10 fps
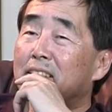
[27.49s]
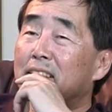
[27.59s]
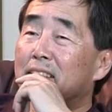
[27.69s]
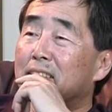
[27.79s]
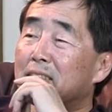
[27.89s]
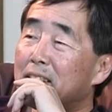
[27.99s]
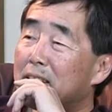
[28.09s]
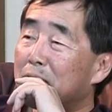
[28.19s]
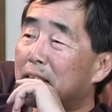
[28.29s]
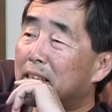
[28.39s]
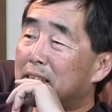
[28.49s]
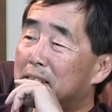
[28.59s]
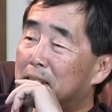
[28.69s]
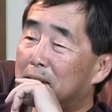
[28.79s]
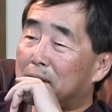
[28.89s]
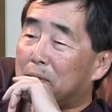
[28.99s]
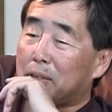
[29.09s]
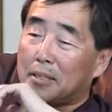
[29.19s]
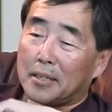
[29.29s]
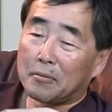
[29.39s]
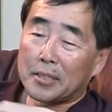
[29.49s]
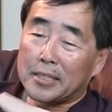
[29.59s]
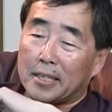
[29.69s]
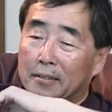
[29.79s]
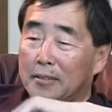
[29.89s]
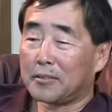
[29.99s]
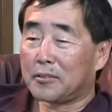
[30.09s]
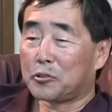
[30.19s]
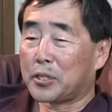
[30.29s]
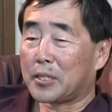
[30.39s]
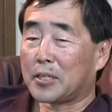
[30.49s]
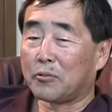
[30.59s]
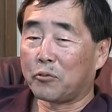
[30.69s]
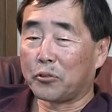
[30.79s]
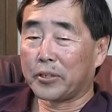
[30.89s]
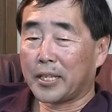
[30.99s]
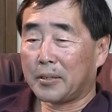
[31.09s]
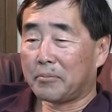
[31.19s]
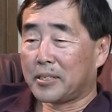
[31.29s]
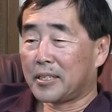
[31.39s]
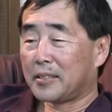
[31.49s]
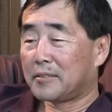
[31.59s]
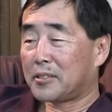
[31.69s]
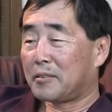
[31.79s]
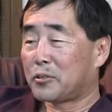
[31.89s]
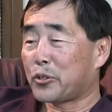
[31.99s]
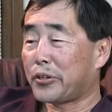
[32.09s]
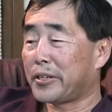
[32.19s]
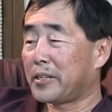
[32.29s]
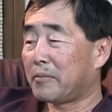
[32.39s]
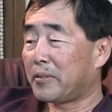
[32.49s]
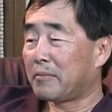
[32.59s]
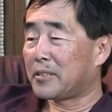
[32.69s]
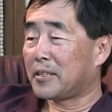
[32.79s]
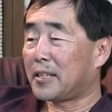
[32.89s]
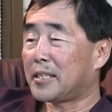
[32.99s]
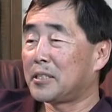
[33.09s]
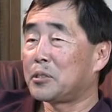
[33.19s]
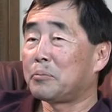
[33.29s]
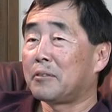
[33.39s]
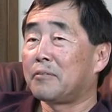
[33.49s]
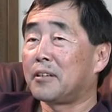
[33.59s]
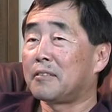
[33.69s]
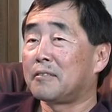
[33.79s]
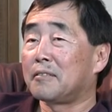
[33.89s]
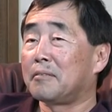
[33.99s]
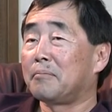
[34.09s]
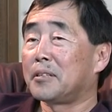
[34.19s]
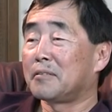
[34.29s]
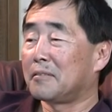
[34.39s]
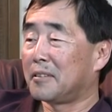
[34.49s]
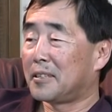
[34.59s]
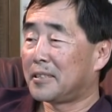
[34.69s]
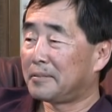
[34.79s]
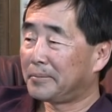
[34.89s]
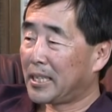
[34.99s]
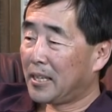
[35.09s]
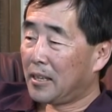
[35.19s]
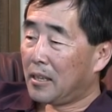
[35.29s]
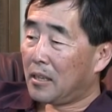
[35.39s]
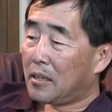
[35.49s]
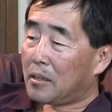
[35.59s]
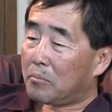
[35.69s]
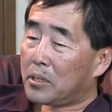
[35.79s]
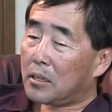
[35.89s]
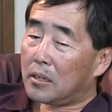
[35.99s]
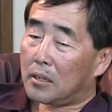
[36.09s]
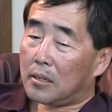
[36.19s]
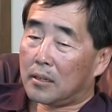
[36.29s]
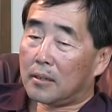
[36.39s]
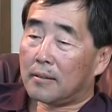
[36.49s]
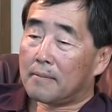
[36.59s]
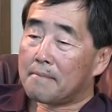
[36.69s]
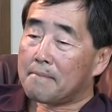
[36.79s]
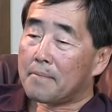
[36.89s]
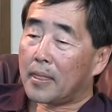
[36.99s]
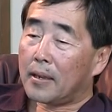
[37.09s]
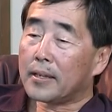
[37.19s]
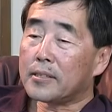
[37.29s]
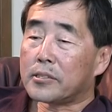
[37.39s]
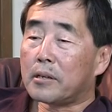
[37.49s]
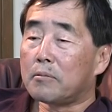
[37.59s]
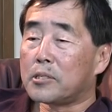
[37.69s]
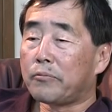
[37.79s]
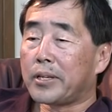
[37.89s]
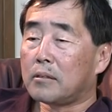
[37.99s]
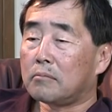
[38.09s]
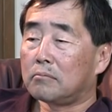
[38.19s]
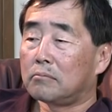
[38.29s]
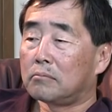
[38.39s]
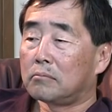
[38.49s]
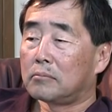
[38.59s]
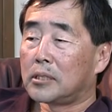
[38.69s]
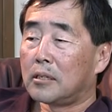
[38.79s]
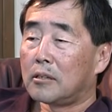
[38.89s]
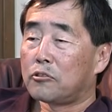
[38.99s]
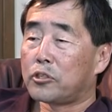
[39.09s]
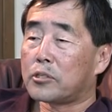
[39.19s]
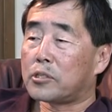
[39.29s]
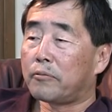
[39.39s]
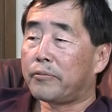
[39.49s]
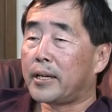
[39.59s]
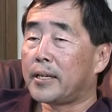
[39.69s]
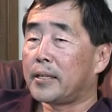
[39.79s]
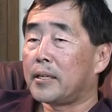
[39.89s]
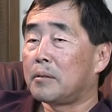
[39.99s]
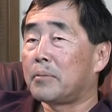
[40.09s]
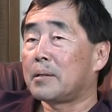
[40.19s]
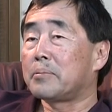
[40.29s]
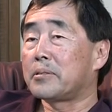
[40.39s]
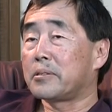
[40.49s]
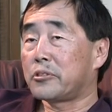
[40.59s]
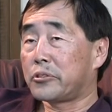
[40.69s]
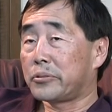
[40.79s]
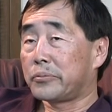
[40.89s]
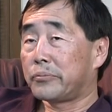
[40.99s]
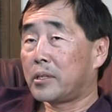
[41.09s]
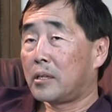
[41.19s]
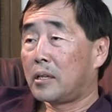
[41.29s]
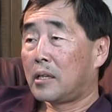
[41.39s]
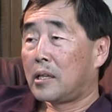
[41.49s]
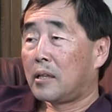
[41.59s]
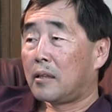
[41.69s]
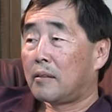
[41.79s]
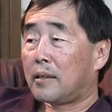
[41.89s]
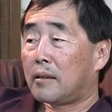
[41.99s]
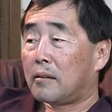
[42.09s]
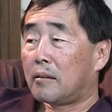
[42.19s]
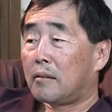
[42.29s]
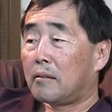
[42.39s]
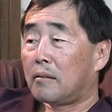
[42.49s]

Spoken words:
yeah. Well, I can't say, you know, I went down there to try to convert anybody. It was hard enough even talking to my father and mother-in-law. But I guess I always felt justified in my position that